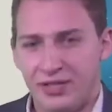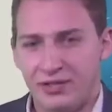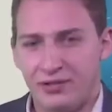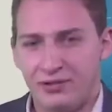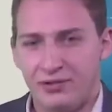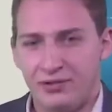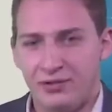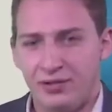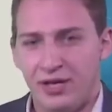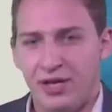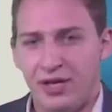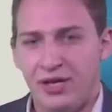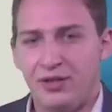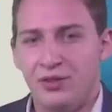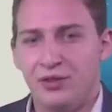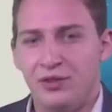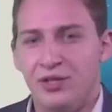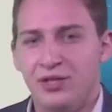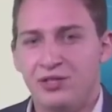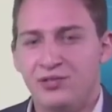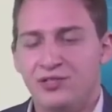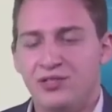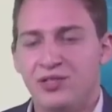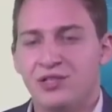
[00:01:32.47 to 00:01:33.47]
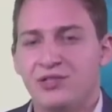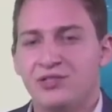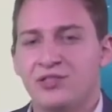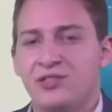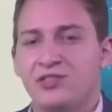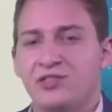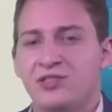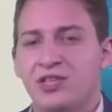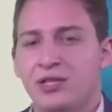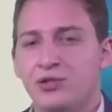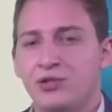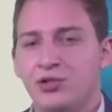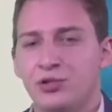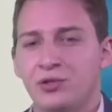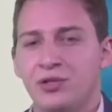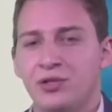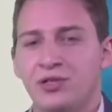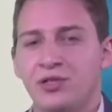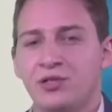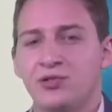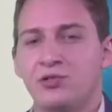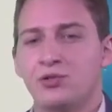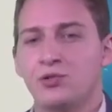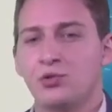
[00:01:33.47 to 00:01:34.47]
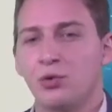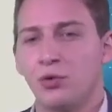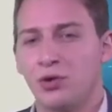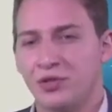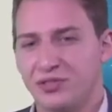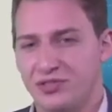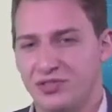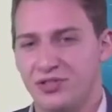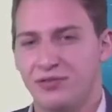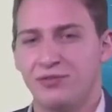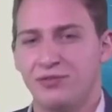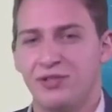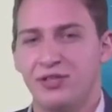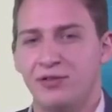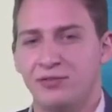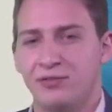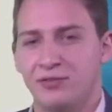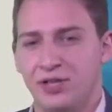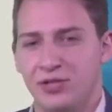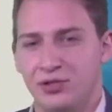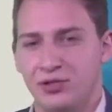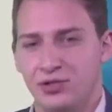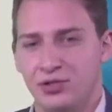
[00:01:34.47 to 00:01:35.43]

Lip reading: And this is essentially the source of innovation.